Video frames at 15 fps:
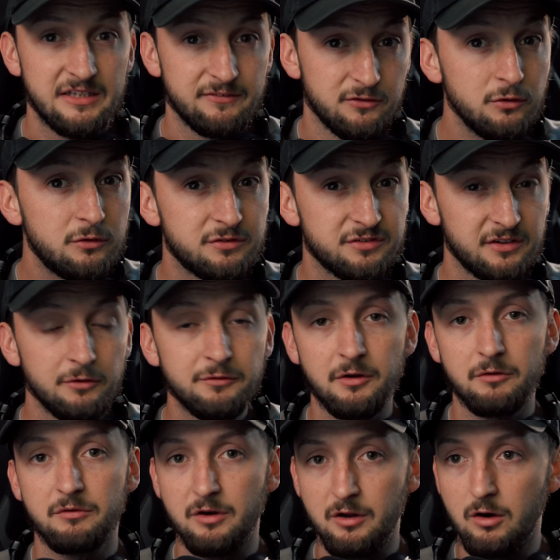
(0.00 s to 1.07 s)
if you still
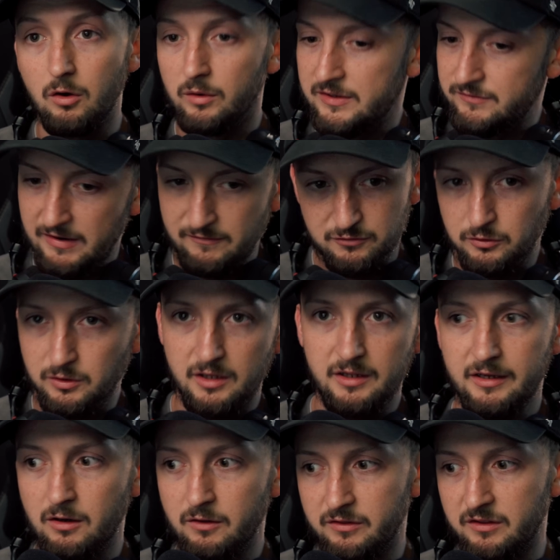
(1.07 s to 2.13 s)
don't know, even after looking
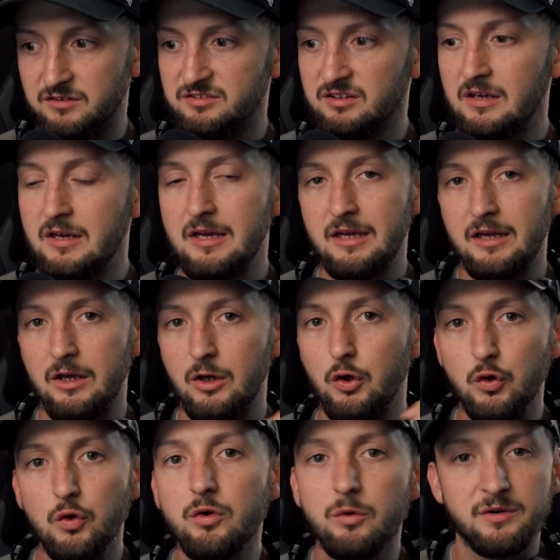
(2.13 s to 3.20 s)
at all this,
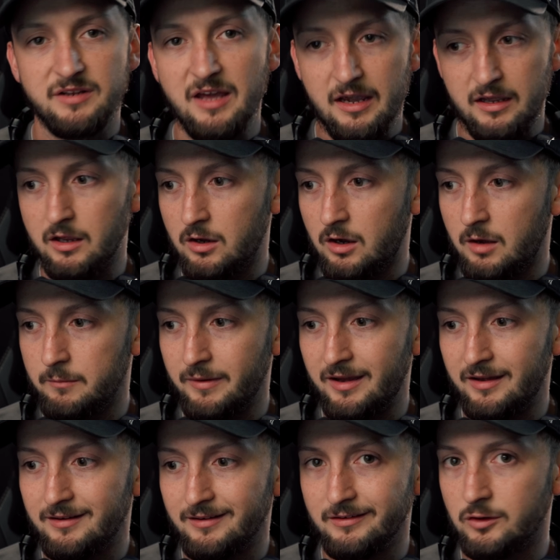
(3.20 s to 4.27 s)
who to attack in
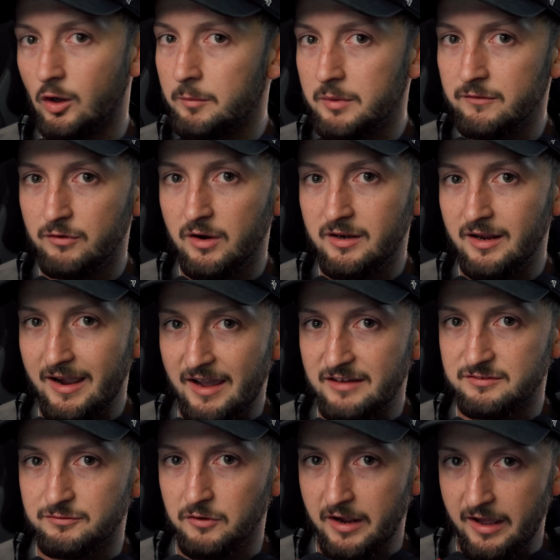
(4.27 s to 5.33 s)
combat, don't be afraid to
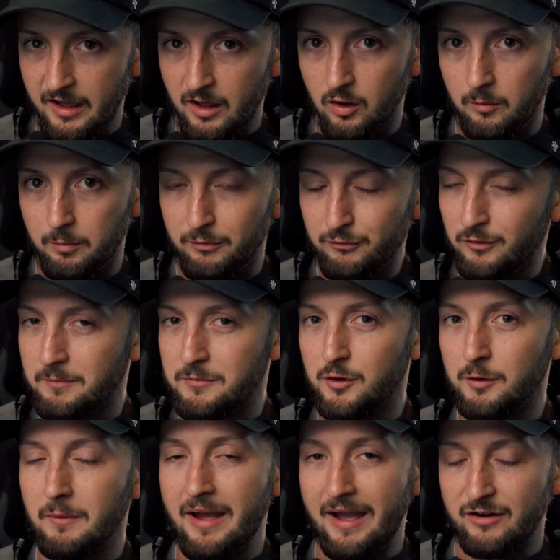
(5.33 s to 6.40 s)
ask for help from
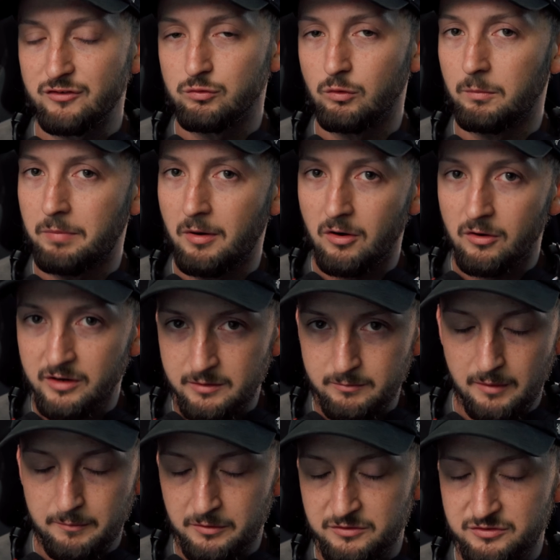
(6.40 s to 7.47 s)
your actual party
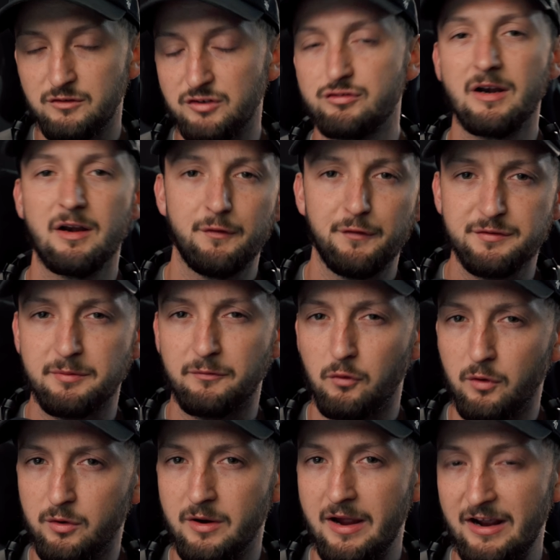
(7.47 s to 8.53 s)
members. Just try to do this
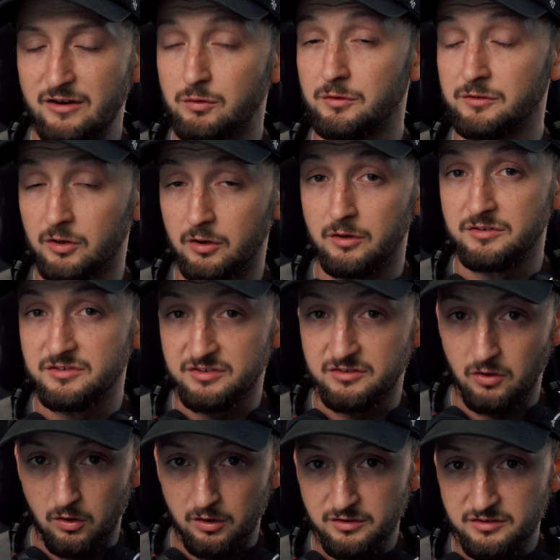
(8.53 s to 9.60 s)
before your actual turn
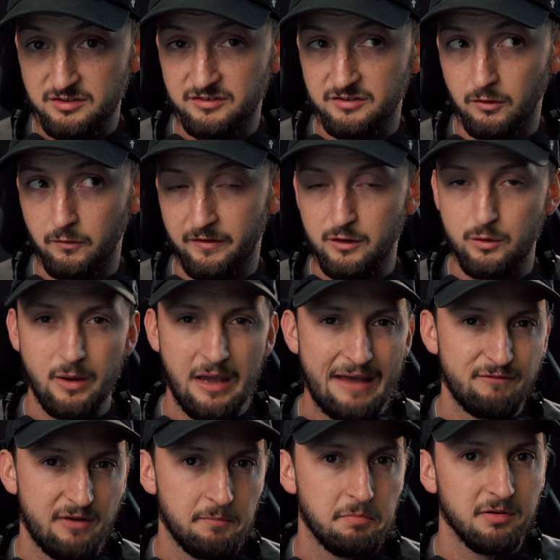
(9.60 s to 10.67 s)
starts so that you
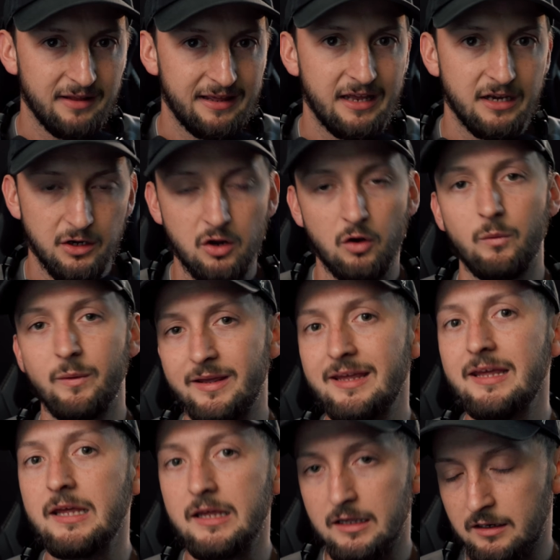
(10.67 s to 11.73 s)
have a plan going
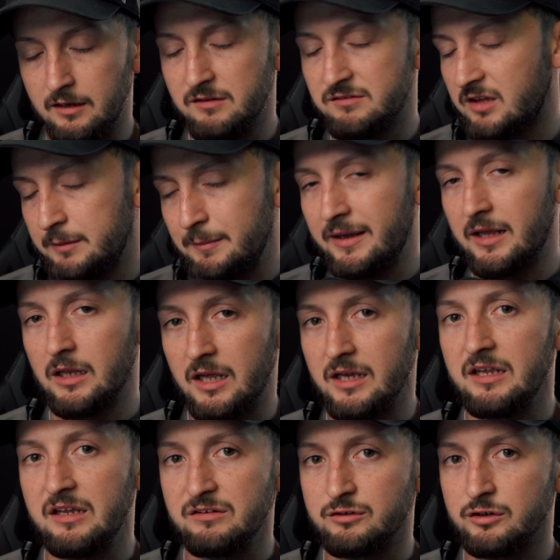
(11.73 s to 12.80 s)
in. It's gonna make it a
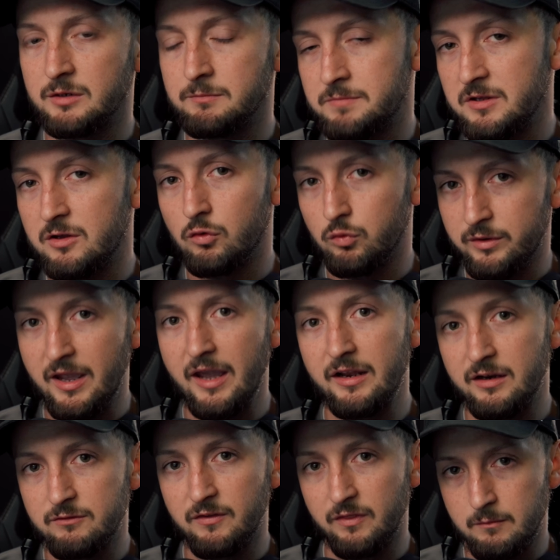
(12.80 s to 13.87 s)
lot easier to be
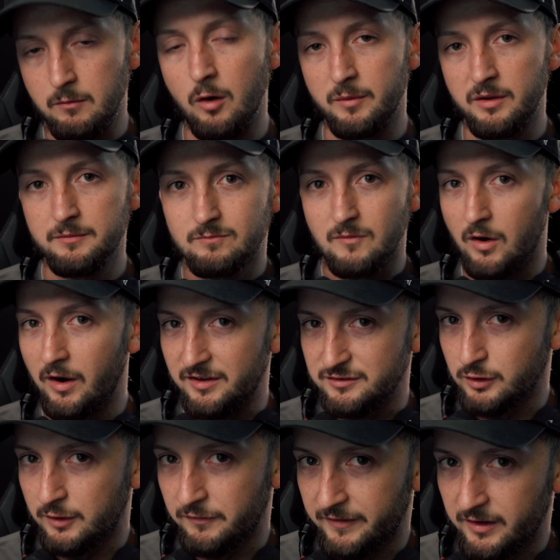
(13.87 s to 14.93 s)
creative in the moment. All right,
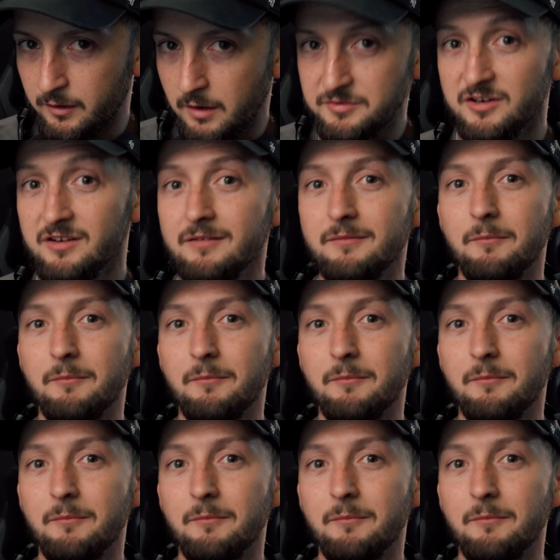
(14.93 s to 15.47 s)
sorry for the interruption,